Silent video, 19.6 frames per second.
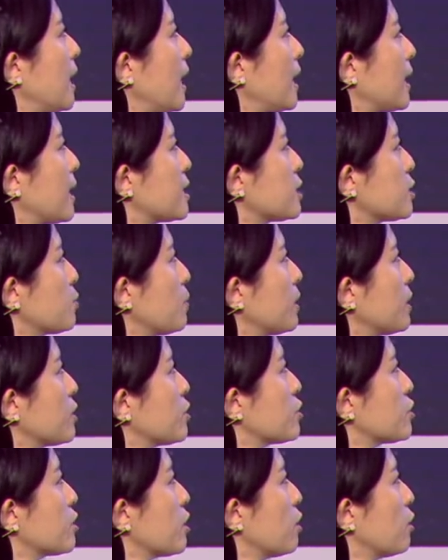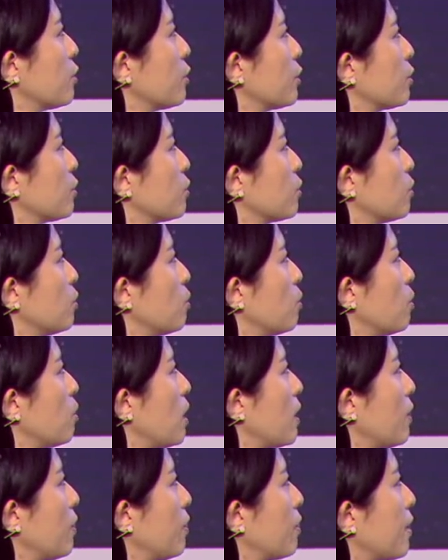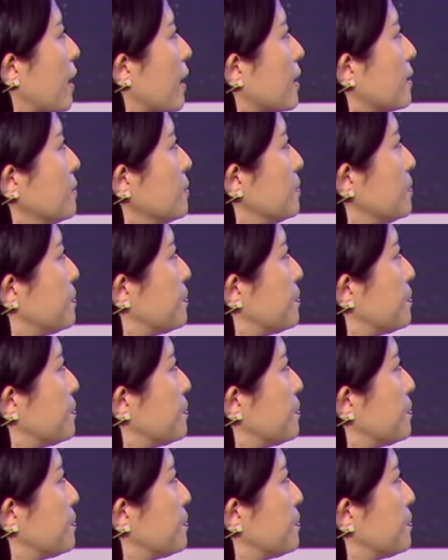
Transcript: And I just want to show you one thing